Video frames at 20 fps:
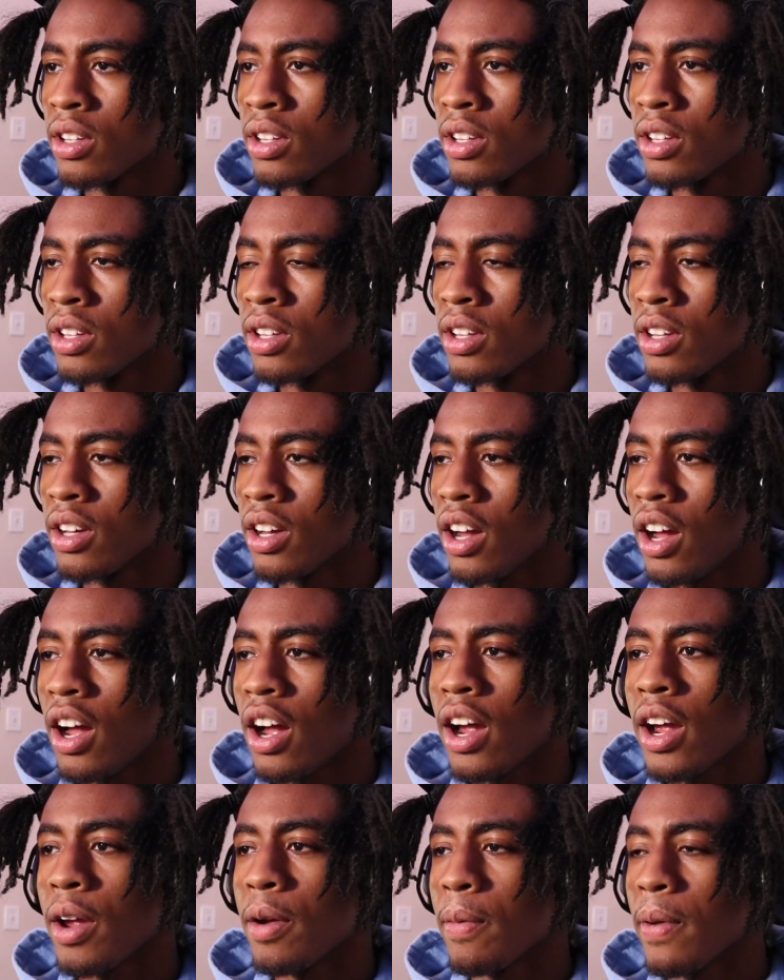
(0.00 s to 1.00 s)
Ooh, all
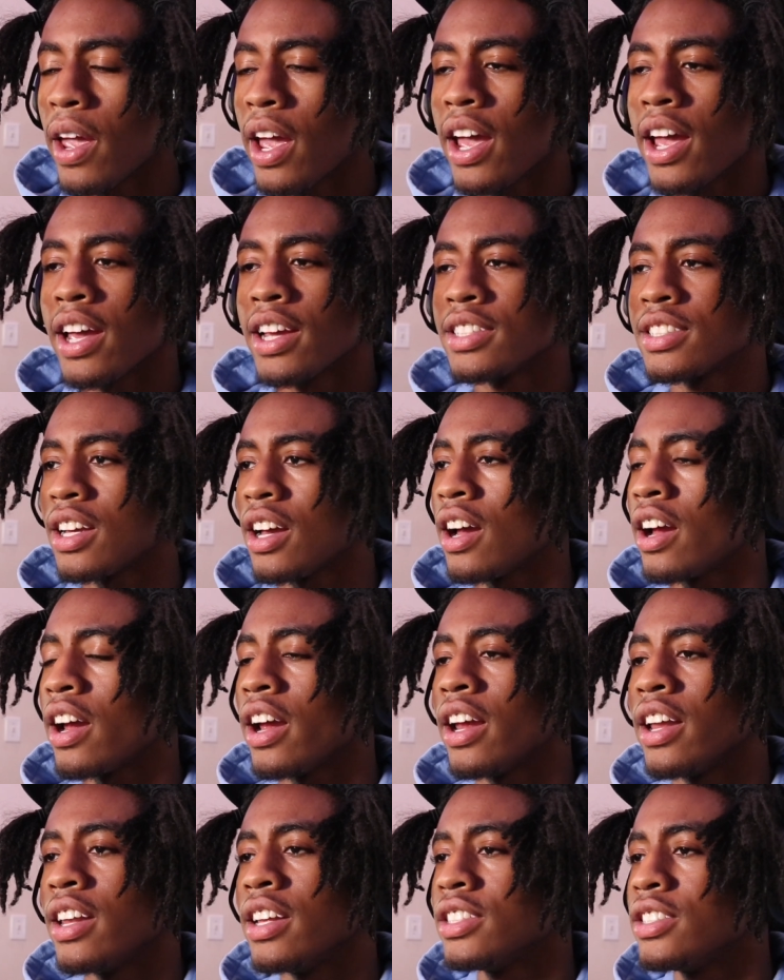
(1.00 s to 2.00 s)
right, oh Cash. All
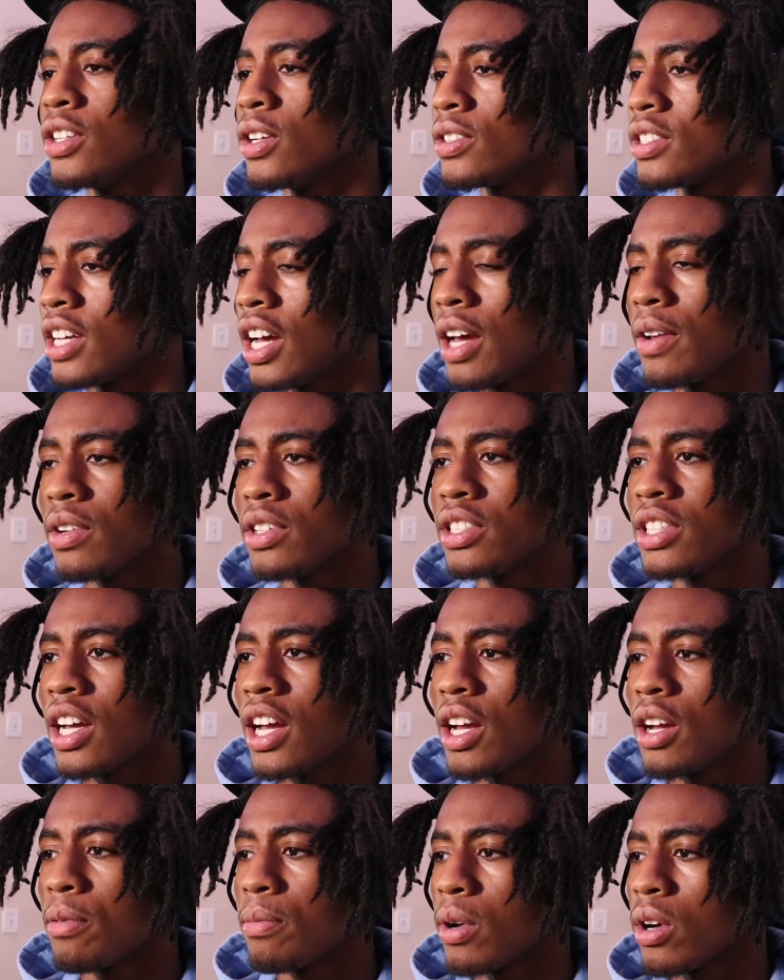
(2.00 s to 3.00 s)
right, this your time to
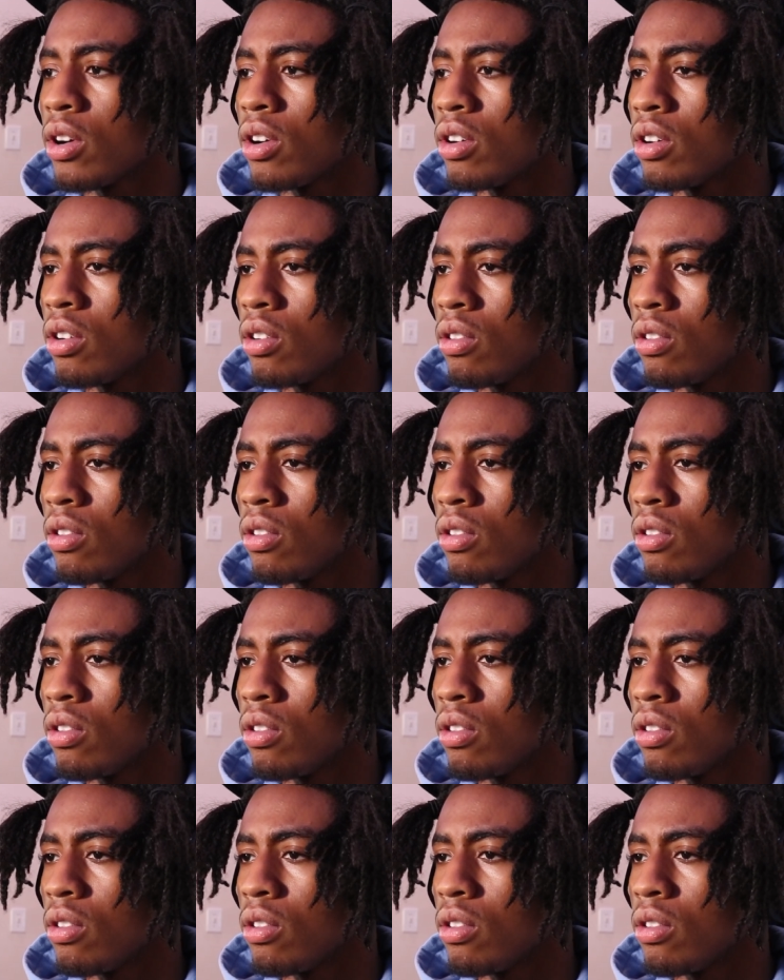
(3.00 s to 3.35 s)
shine, bro.